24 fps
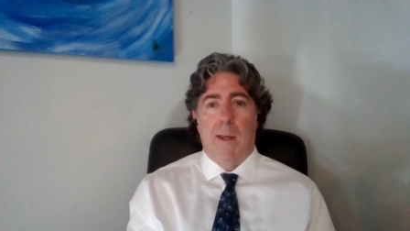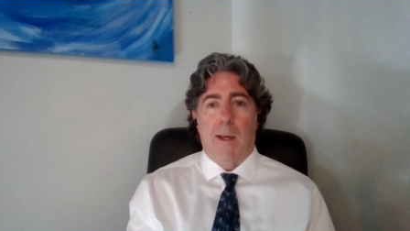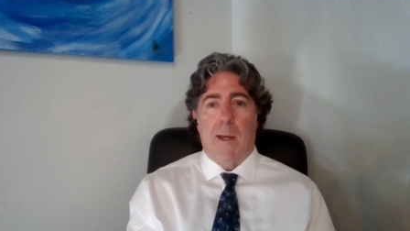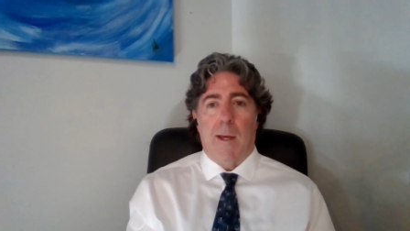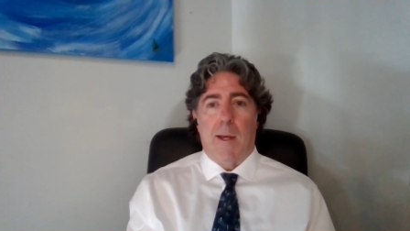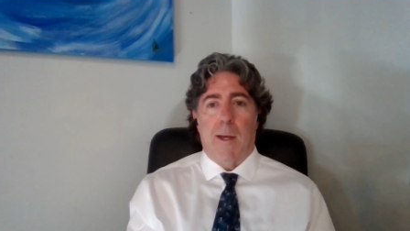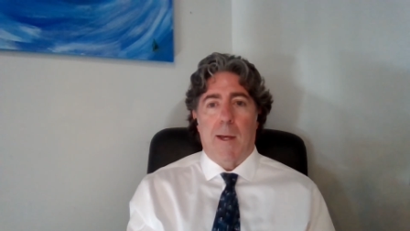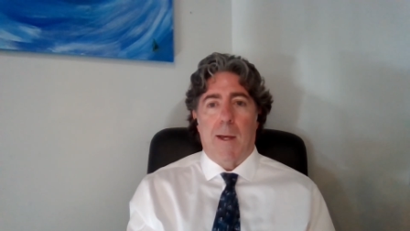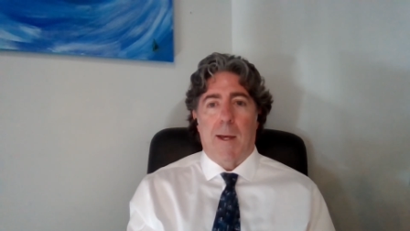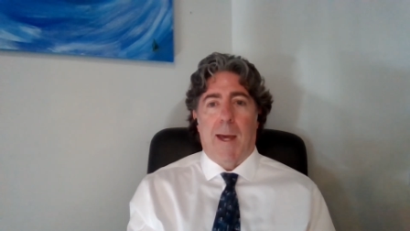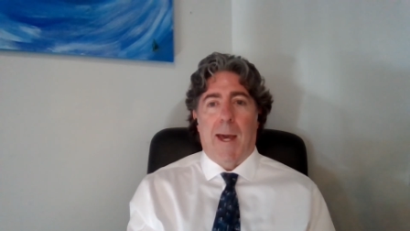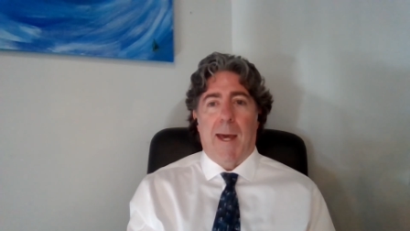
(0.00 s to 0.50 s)

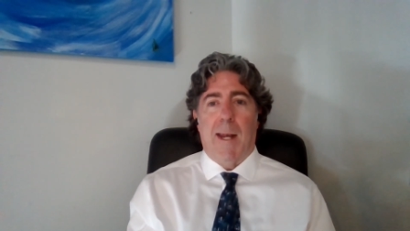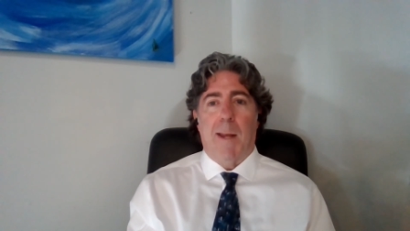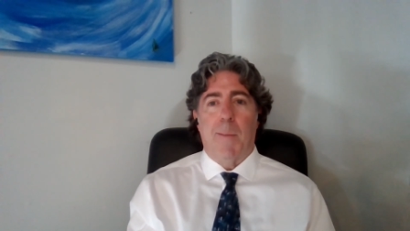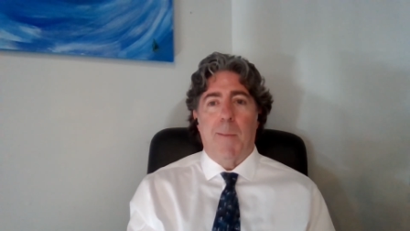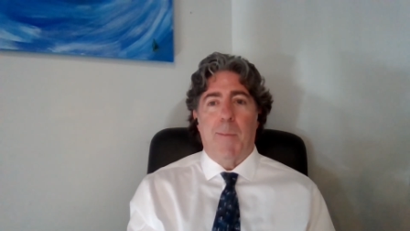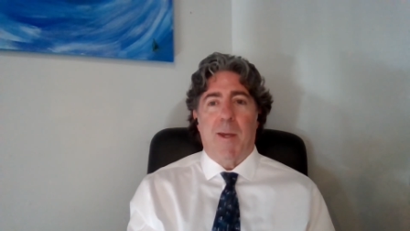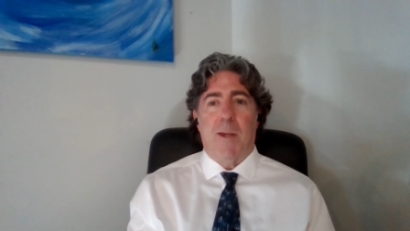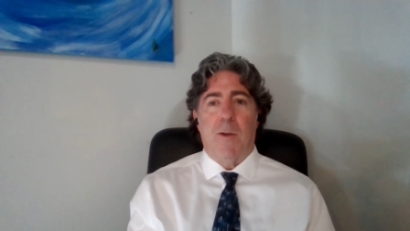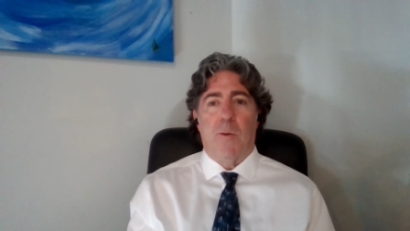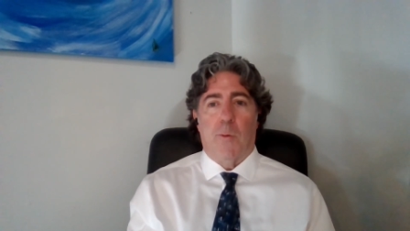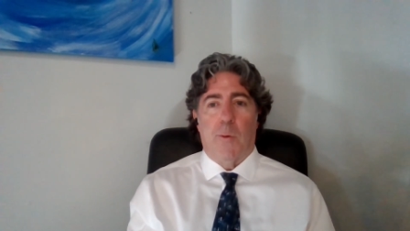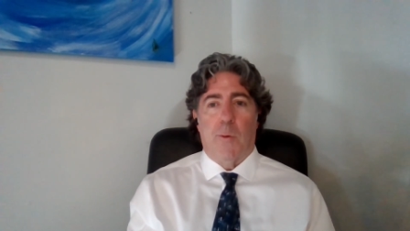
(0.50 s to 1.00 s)
Had I
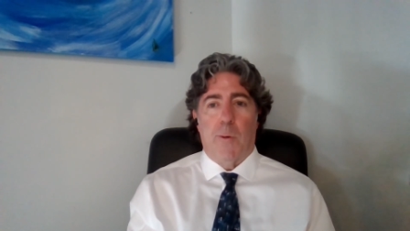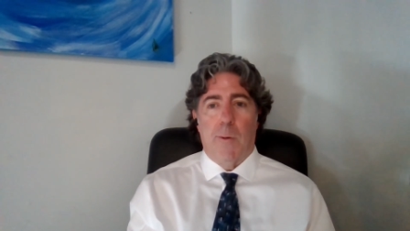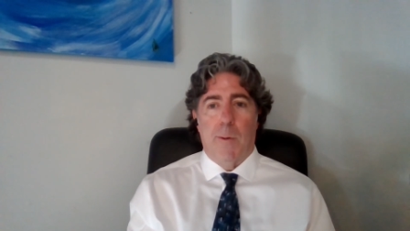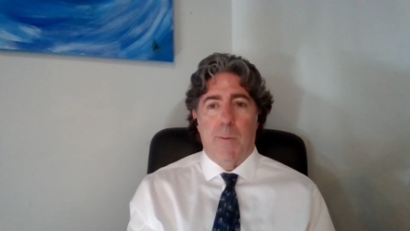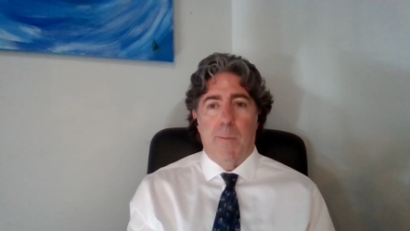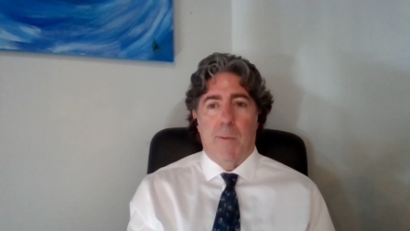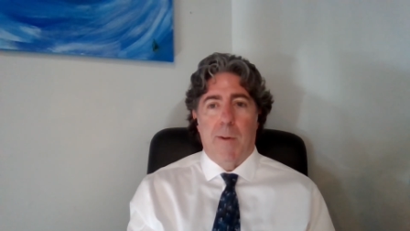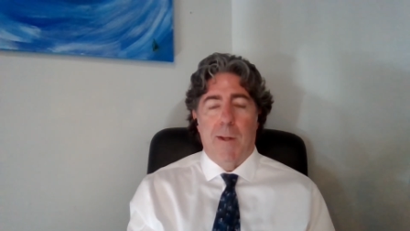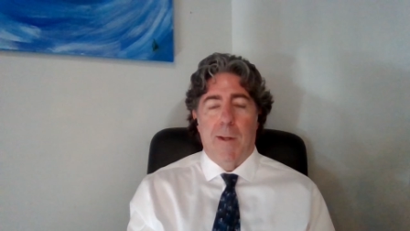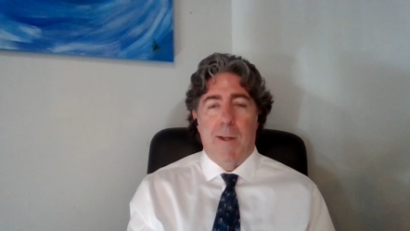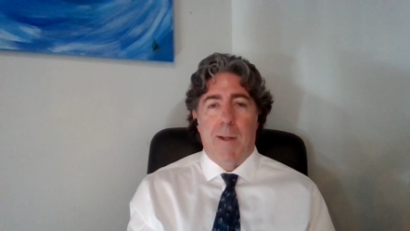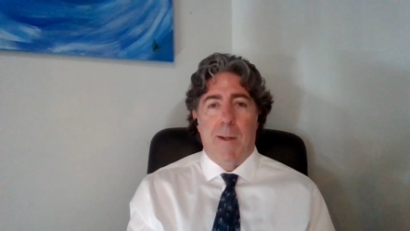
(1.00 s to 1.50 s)
been
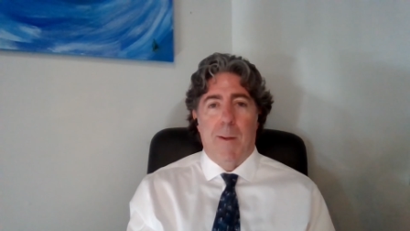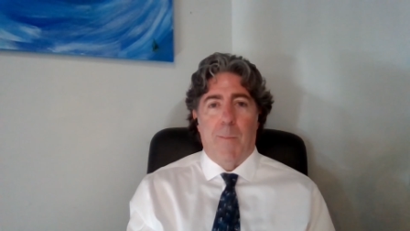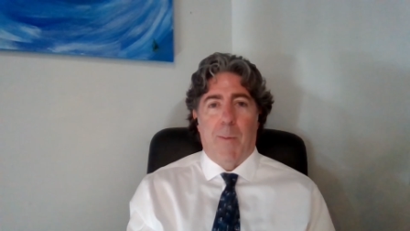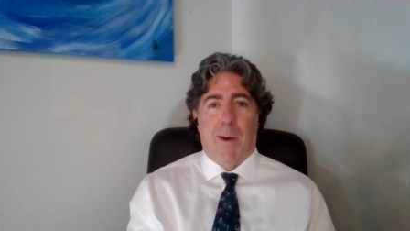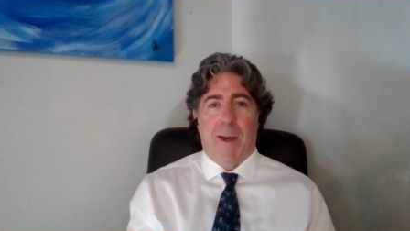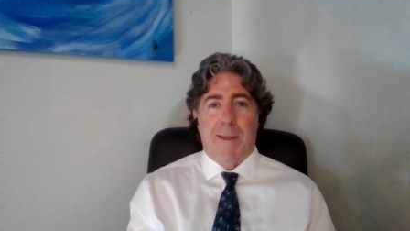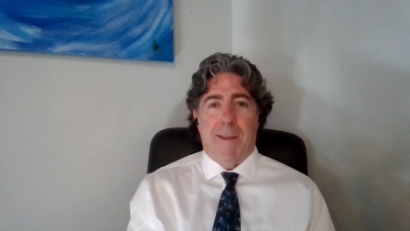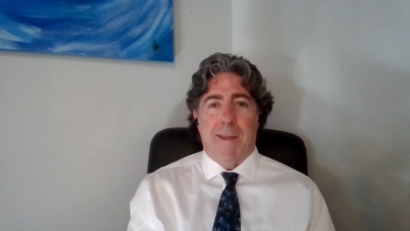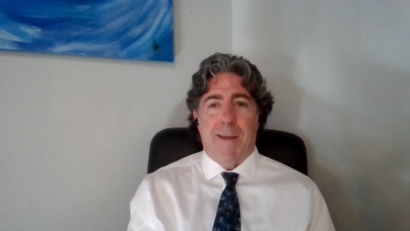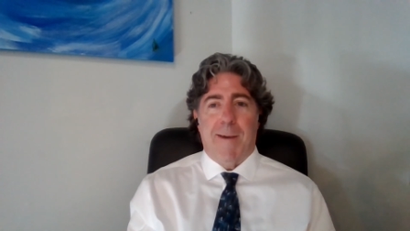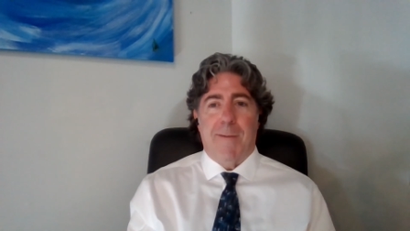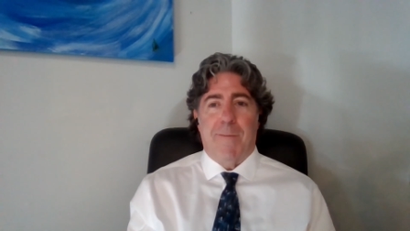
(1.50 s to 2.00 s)
groomed
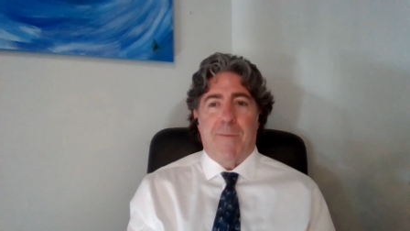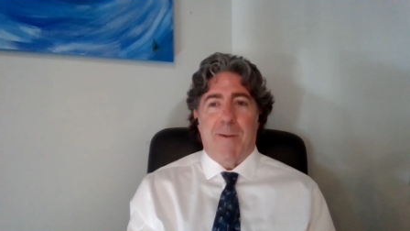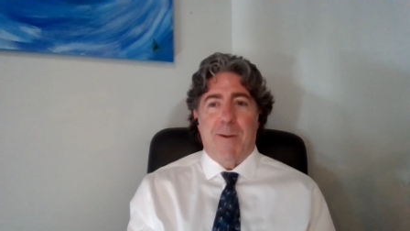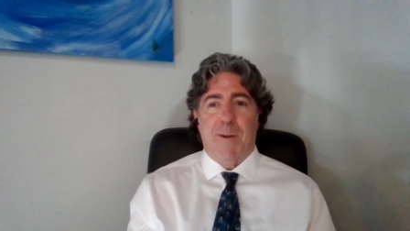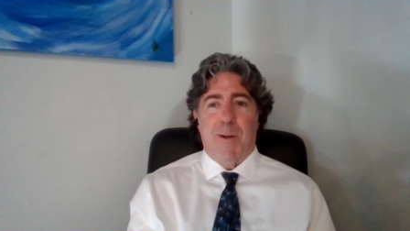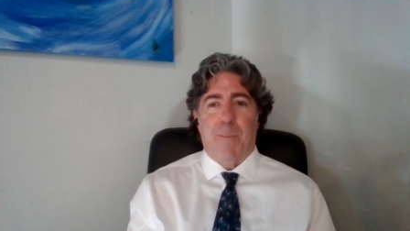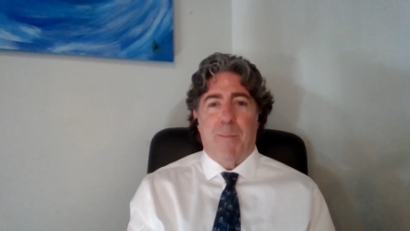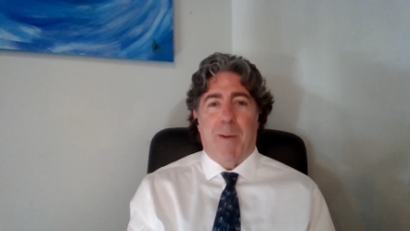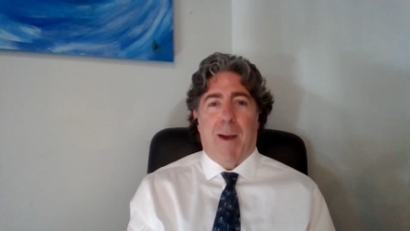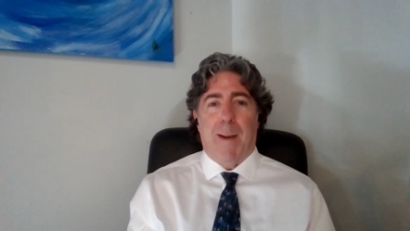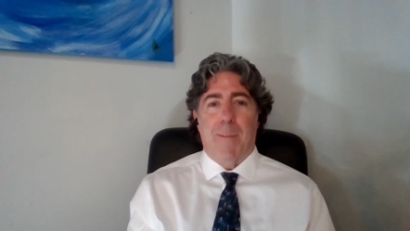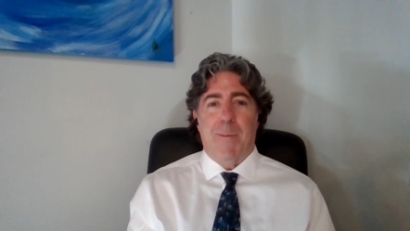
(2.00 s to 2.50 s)
by the
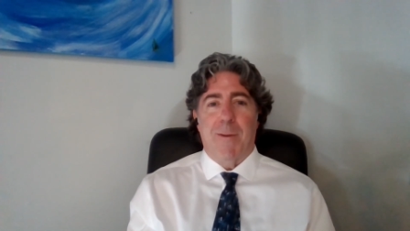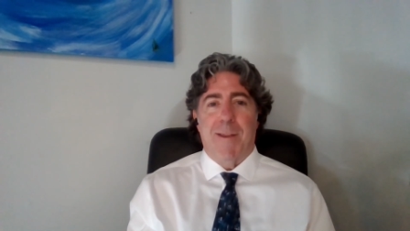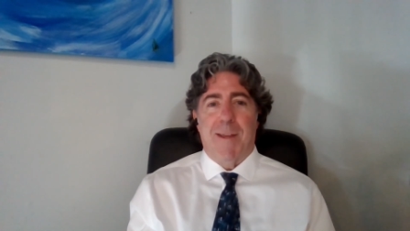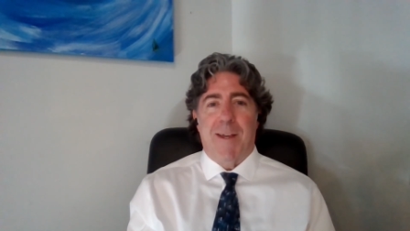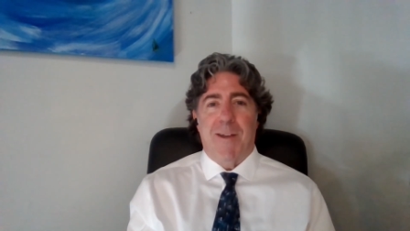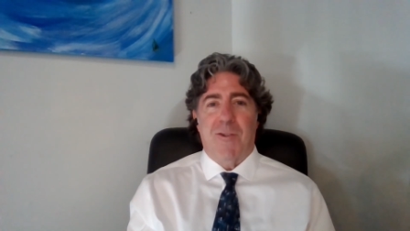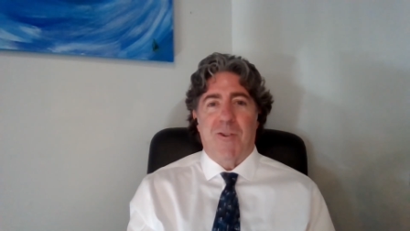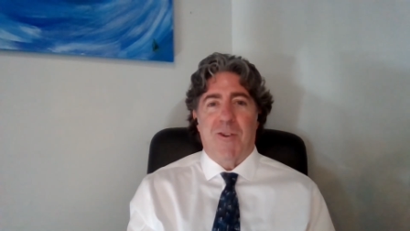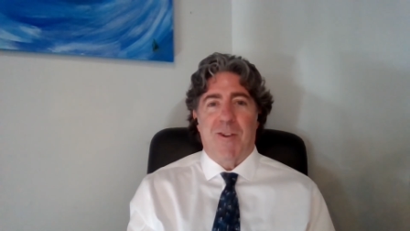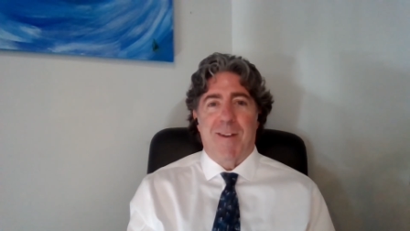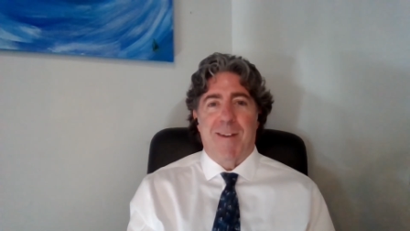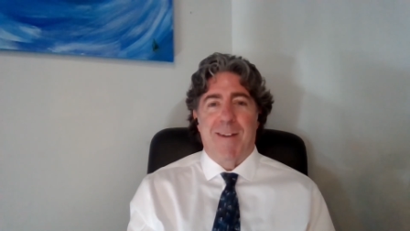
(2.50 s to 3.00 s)
offender
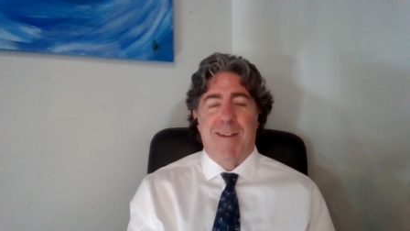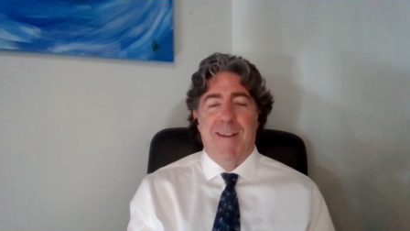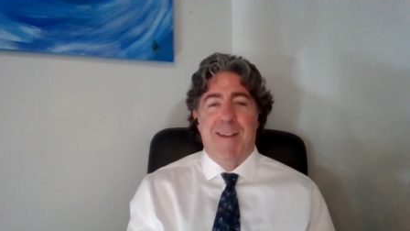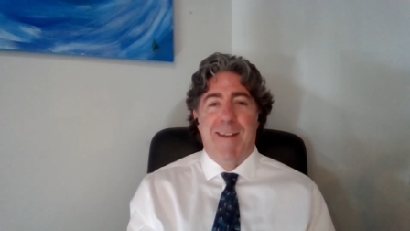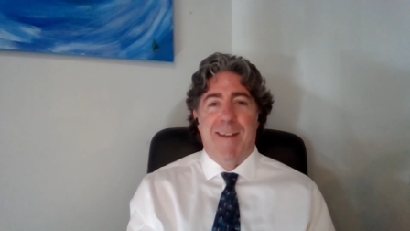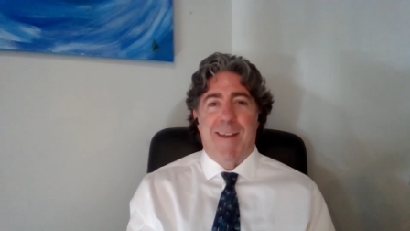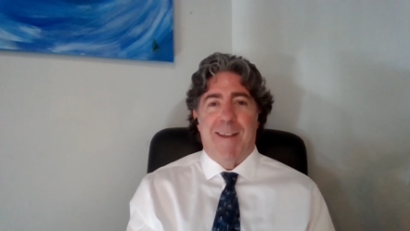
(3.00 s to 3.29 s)
population